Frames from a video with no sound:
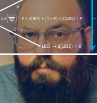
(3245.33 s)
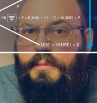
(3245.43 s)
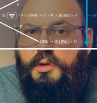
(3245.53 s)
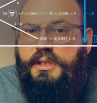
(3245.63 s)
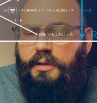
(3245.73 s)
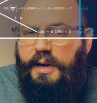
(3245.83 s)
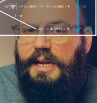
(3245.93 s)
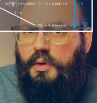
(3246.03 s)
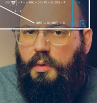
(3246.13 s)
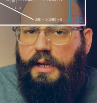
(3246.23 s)
that most
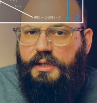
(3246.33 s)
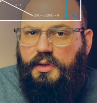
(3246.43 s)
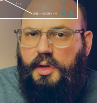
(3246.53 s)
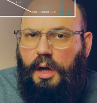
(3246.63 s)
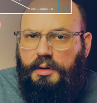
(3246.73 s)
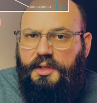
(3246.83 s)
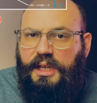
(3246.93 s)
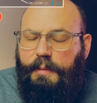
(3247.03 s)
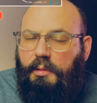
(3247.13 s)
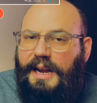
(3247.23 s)
international relations scholars
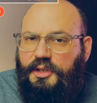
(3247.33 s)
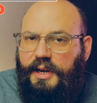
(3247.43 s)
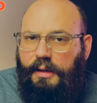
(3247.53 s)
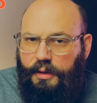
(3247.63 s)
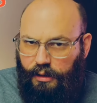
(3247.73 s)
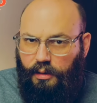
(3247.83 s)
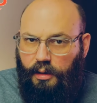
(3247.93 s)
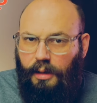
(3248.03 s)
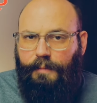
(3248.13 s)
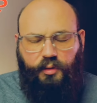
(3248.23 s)
think about rationality.
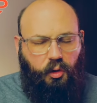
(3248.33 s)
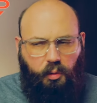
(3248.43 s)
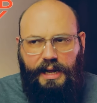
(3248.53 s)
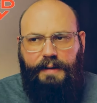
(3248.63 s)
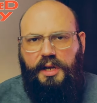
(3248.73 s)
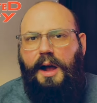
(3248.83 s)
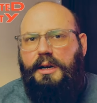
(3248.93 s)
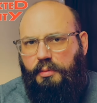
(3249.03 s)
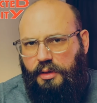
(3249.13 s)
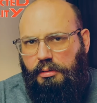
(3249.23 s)
So what I've
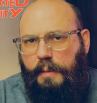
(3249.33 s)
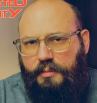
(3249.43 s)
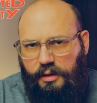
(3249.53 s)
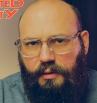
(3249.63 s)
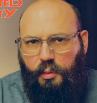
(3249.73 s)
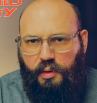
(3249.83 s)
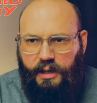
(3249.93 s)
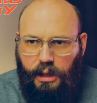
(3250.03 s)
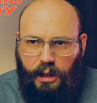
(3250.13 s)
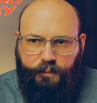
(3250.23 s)
talked with you up to this
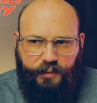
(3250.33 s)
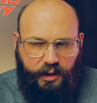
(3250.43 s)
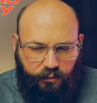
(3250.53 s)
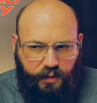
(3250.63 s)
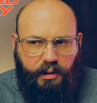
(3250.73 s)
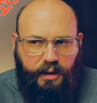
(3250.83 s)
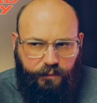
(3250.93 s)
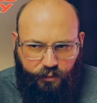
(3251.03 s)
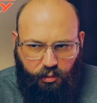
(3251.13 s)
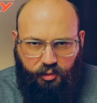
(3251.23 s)
point is very
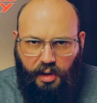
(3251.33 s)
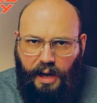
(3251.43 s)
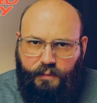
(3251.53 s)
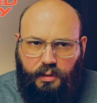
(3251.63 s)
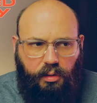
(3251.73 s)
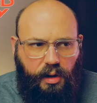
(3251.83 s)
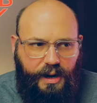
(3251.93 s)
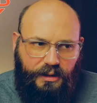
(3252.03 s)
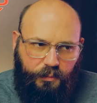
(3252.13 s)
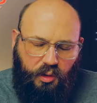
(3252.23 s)
philosophical,
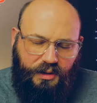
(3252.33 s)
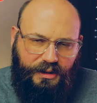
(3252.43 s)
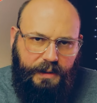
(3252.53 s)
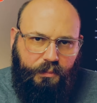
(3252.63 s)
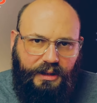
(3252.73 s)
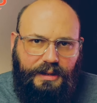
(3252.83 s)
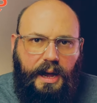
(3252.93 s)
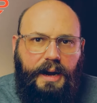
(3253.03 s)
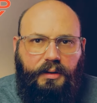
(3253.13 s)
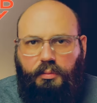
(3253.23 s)
and it's more deeply
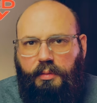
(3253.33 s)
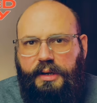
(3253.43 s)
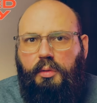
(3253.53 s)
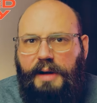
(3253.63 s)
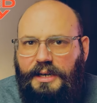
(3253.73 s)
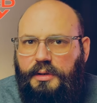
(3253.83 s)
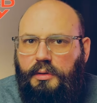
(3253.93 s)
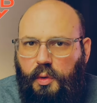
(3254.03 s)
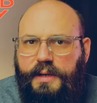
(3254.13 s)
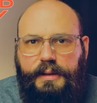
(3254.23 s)
tied to real
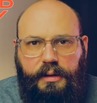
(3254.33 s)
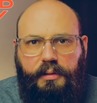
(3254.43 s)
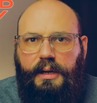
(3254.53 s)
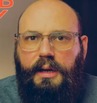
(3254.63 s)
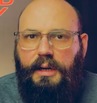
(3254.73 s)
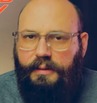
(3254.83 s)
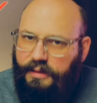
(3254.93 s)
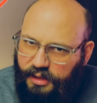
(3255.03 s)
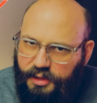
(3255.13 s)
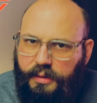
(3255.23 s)
rational choice theory,
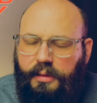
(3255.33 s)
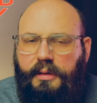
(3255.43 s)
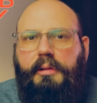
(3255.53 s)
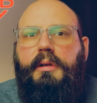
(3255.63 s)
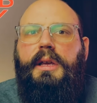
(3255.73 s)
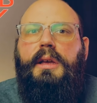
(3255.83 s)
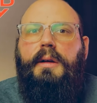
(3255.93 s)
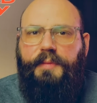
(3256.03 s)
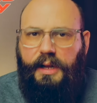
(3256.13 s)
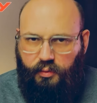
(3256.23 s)
decision theory,
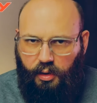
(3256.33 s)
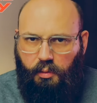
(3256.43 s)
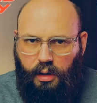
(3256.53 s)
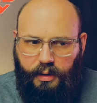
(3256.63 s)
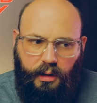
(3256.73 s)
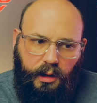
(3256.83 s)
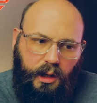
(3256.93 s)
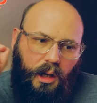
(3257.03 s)
and so on.